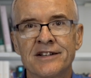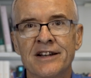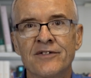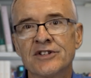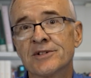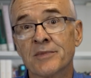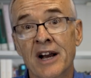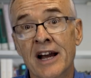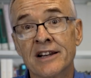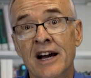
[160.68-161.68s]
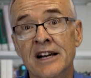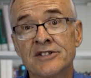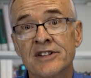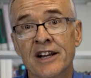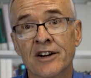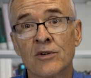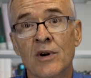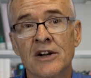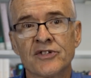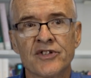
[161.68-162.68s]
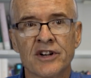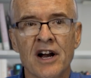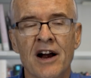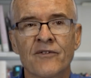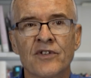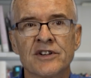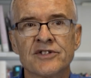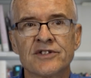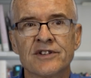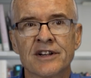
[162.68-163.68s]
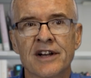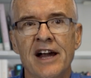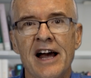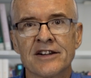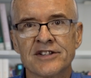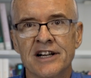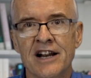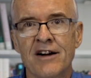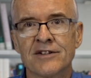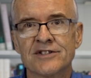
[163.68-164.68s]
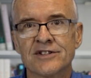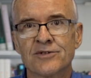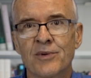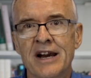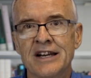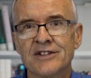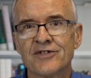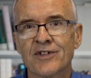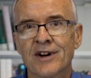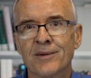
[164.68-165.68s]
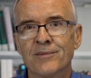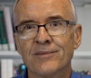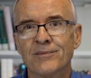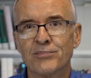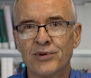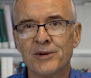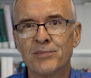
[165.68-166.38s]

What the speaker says: give you some guidelines that across the conference, the housing allowances range from pretty